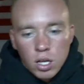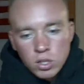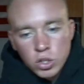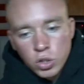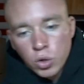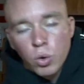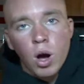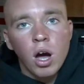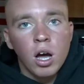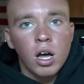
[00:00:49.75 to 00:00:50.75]

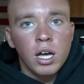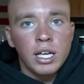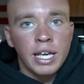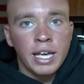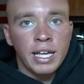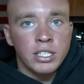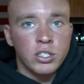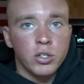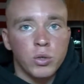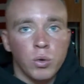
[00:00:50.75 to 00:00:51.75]
to get
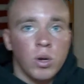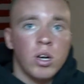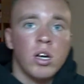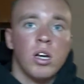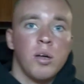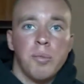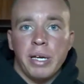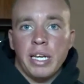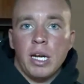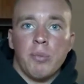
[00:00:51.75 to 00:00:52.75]
into
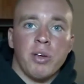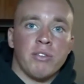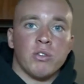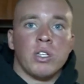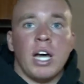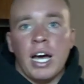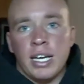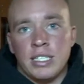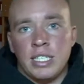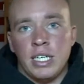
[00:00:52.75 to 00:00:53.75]
picking up, you have to run the
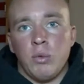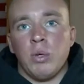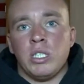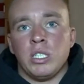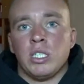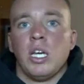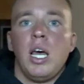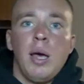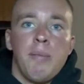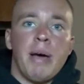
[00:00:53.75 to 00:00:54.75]
IST, which is
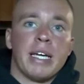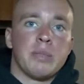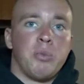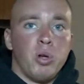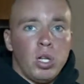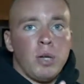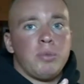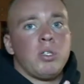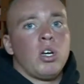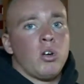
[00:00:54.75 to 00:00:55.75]
max
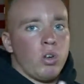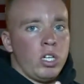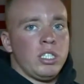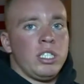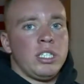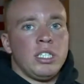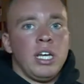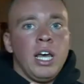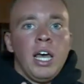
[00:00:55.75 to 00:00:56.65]
pull-ups, crunches,